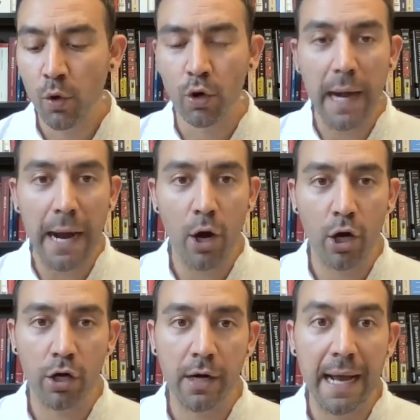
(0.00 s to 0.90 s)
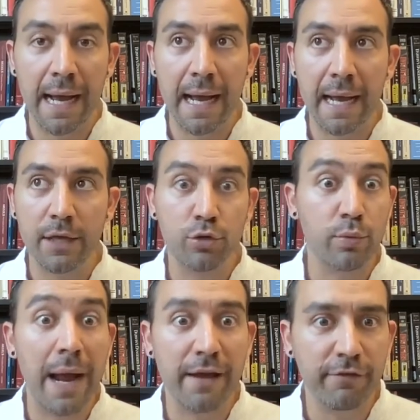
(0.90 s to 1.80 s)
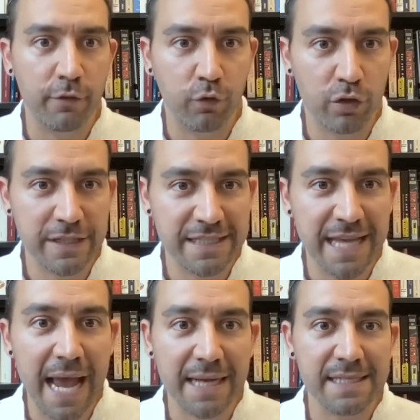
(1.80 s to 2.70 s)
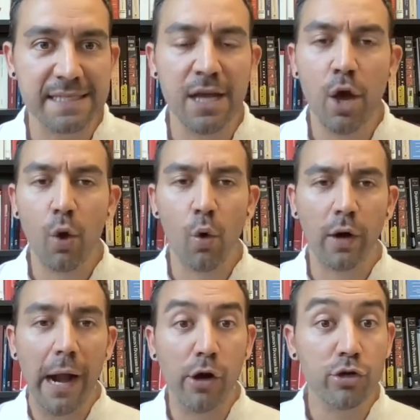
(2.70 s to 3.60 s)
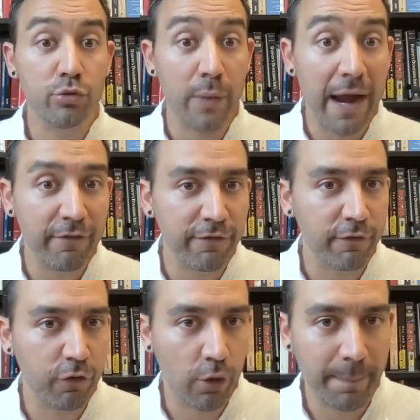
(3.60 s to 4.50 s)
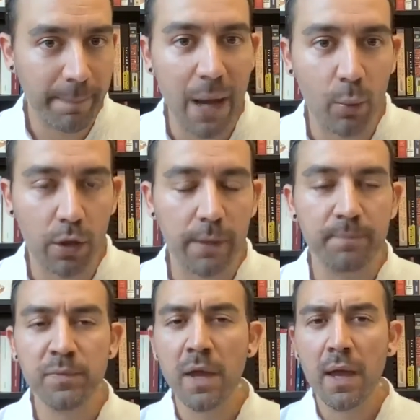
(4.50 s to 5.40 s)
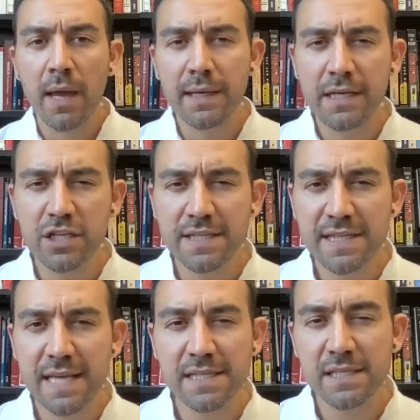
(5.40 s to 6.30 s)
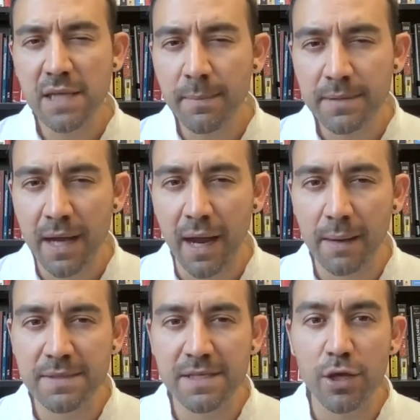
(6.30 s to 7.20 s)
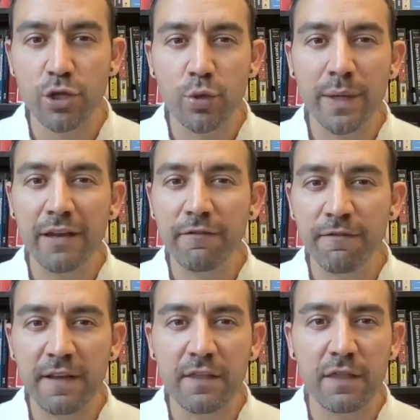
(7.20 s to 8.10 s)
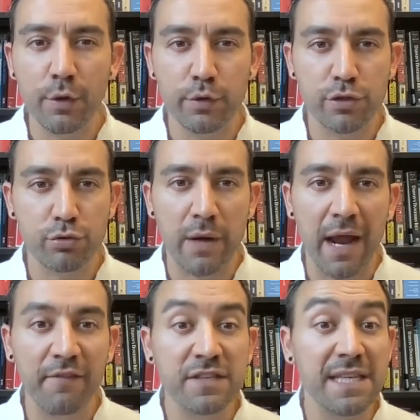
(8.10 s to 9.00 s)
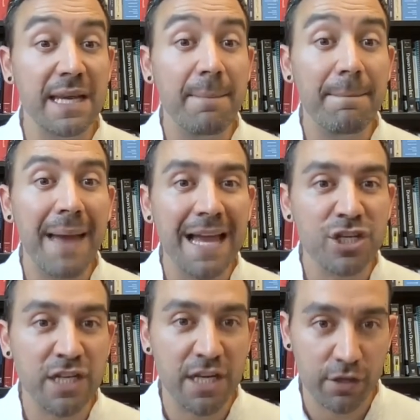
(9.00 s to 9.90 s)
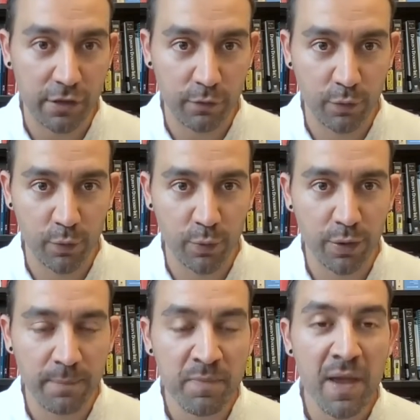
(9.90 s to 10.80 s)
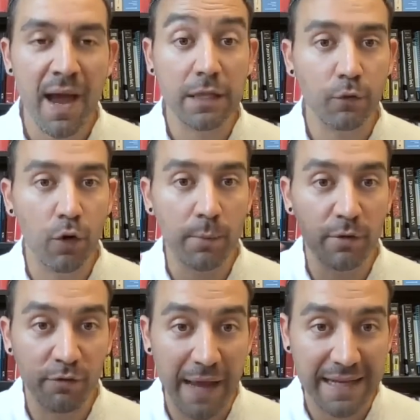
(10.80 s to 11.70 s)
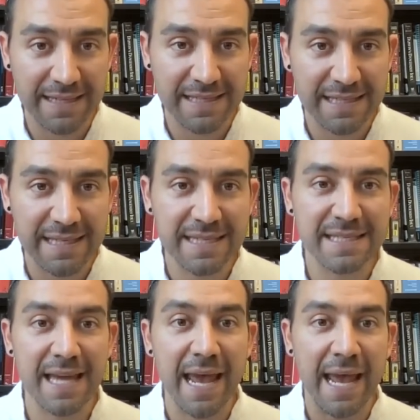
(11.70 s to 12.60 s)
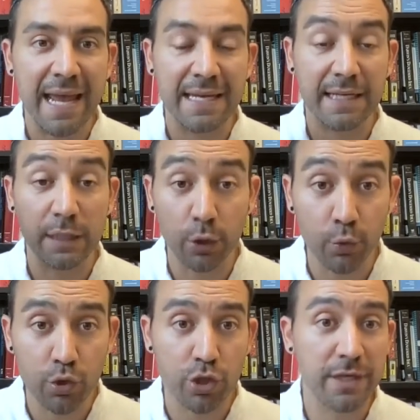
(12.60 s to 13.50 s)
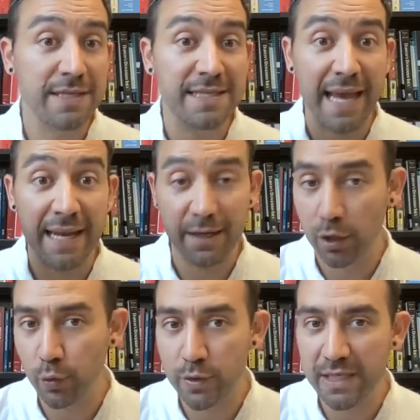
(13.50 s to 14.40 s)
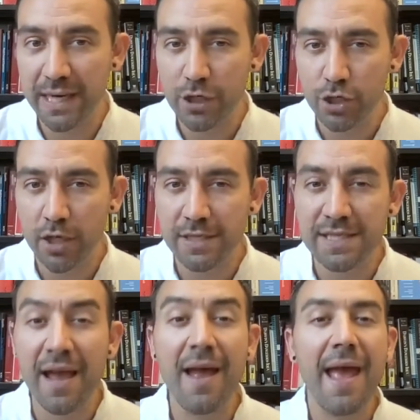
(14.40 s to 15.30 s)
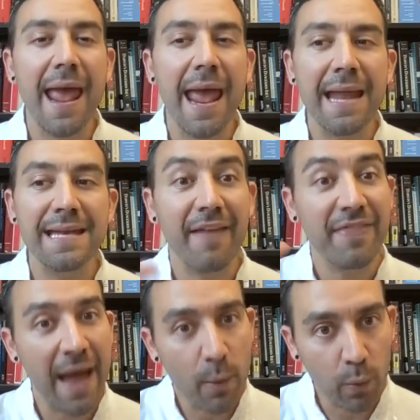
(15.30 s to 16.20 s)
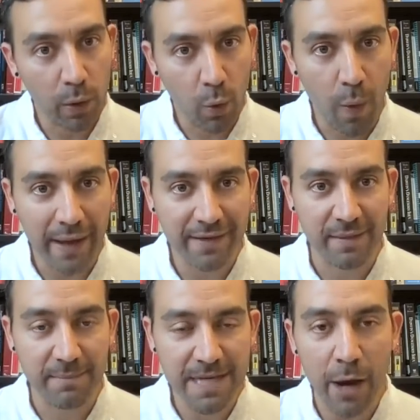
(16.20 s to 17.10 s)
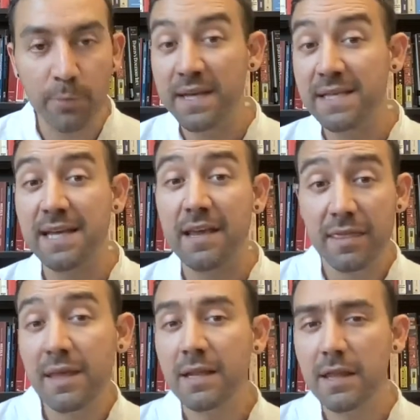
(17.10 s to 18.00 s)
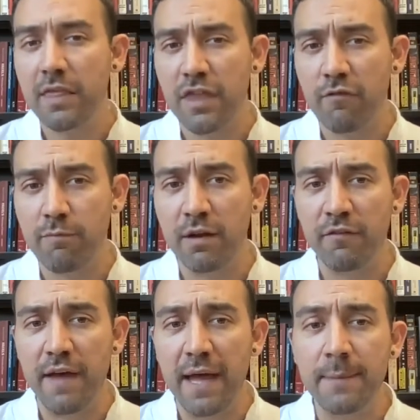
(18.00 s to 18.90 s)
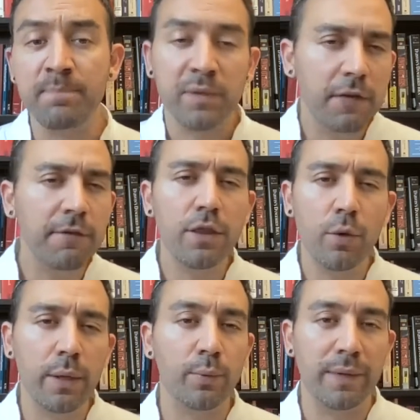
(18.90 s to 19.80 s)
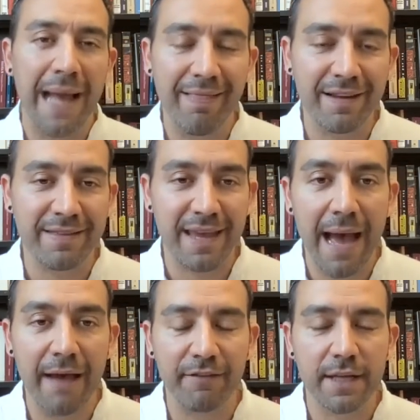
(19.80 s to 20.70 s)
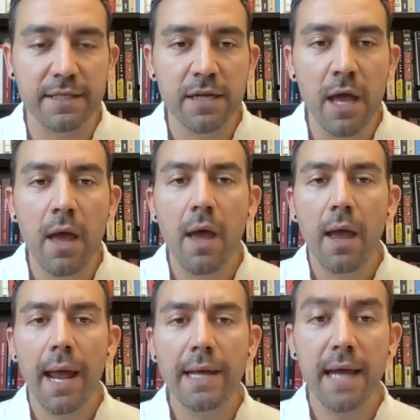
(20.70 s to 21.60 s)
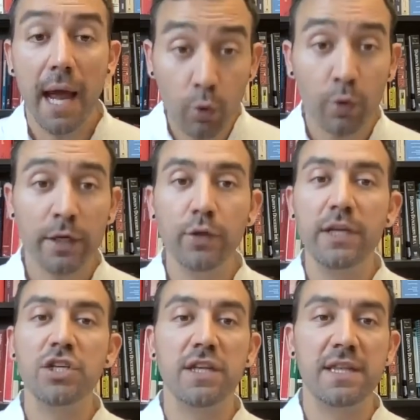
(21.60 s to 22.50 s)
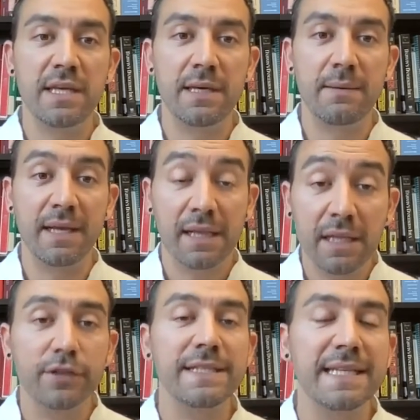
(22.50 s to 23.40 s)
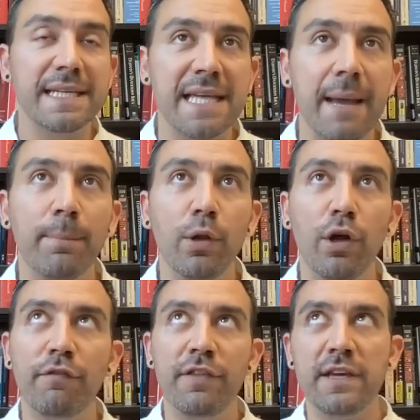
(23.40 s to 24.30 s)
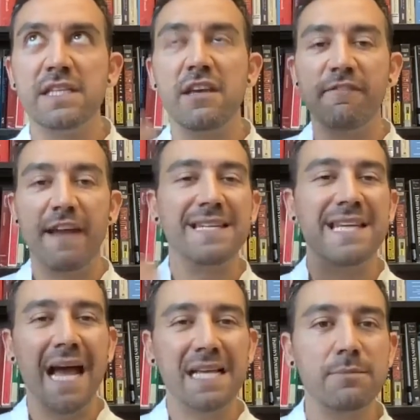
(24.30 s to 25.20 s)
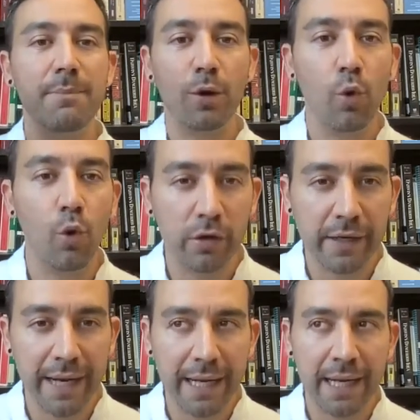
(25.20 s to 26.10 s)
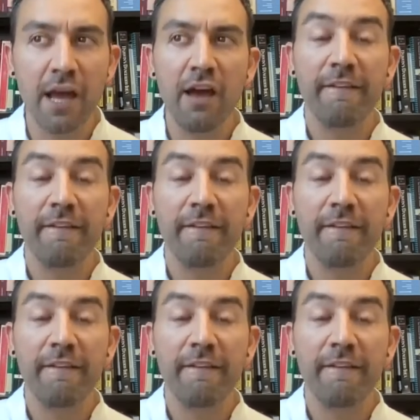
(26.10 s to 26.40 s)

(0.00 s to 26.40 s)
or our drive for sex, or our drive for power. Nietzsche says sometimes you can feed those drives imaginary food in the form of fantasies and illusions and hallucinations, and that will quiet them down because they think that they've been fed, even though in reality they haven't. And according to Nietzsche, the clearest example of this phantasmagoric